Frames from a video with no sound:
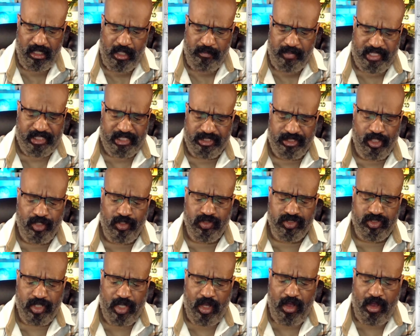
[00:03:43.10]
Because
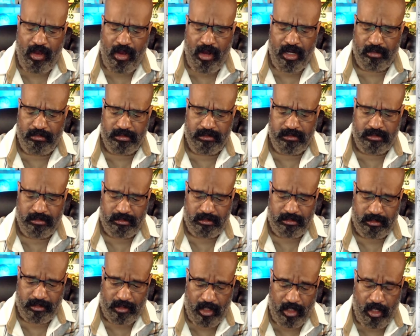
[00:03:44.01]
those are
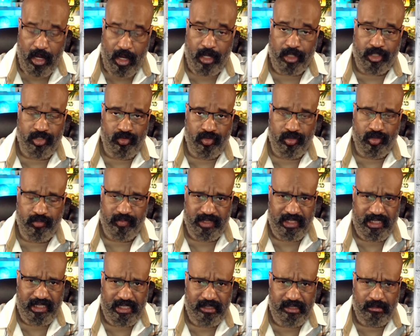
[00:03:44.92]

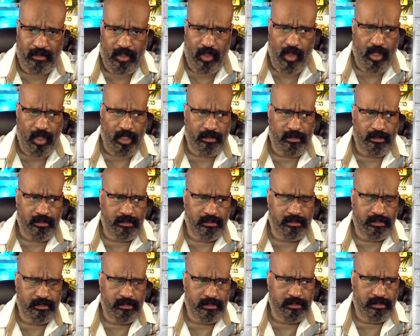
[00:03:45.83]
arguably on
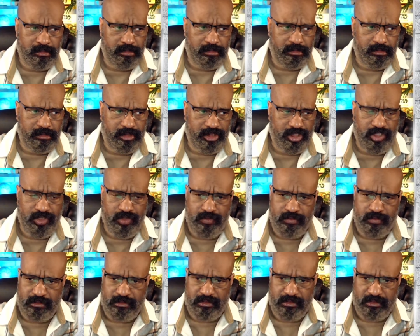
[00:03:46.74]

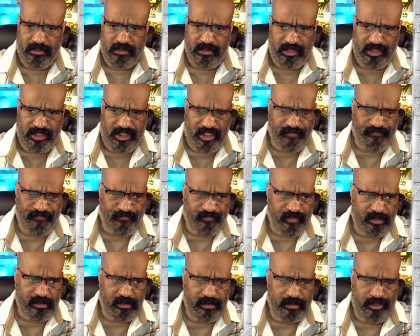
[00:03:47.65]
two
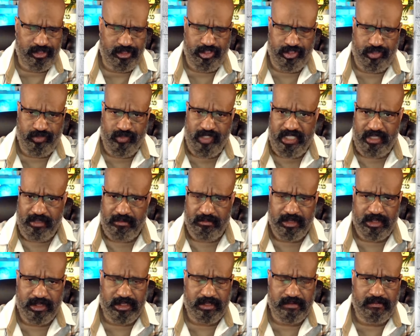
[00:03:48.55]
different
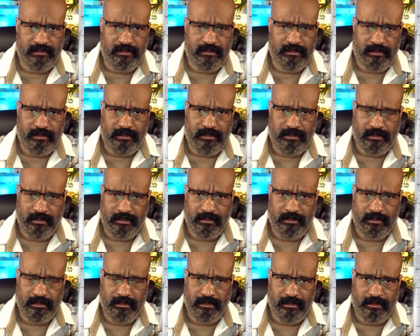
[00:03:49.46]
streams.
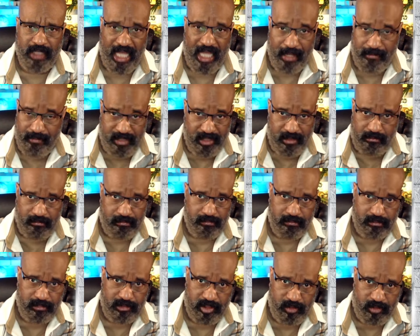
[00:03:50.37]
I mean,
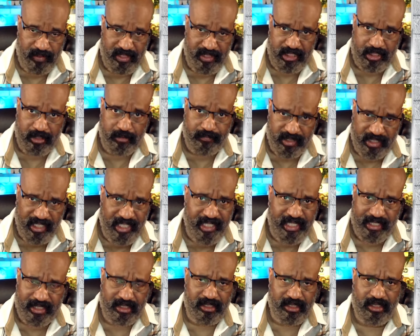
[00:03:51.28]
speaking
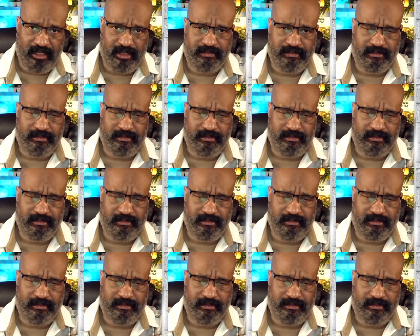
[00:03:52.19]
politically.